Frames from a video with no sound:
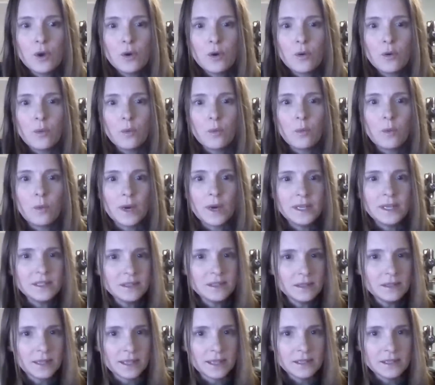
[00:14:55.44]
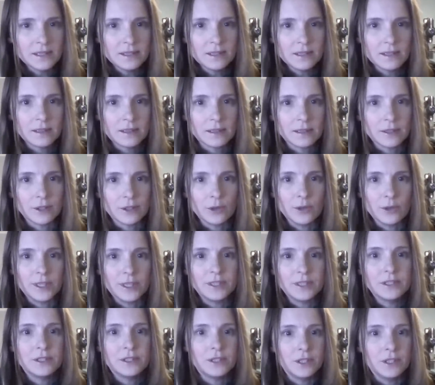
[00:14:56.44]
what is the next thing they're
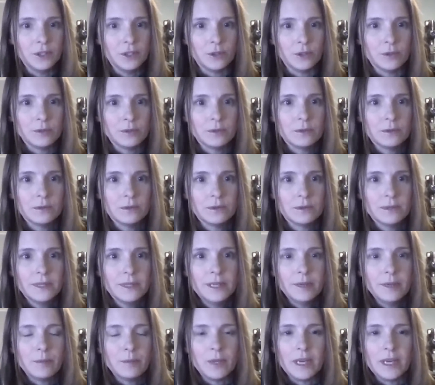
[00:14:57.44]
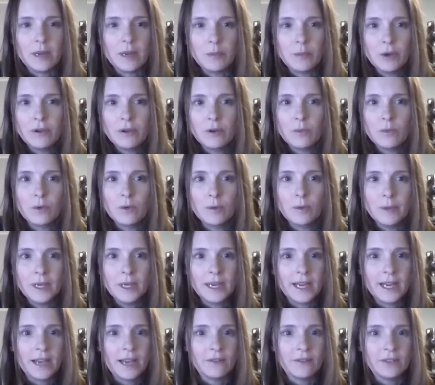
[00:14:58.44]
going to do? I mean, I'm a woman,
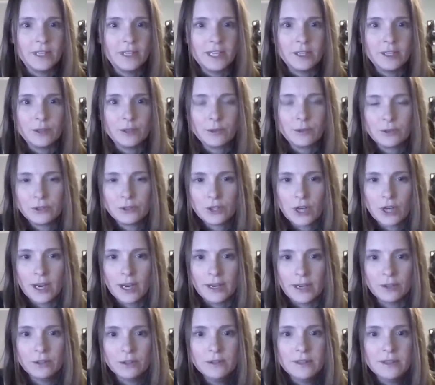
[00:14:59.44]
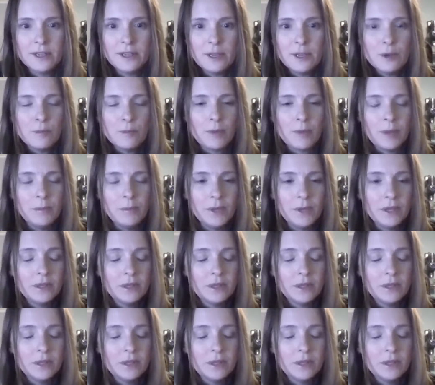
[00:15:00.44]
I have an 8-year-old child. My big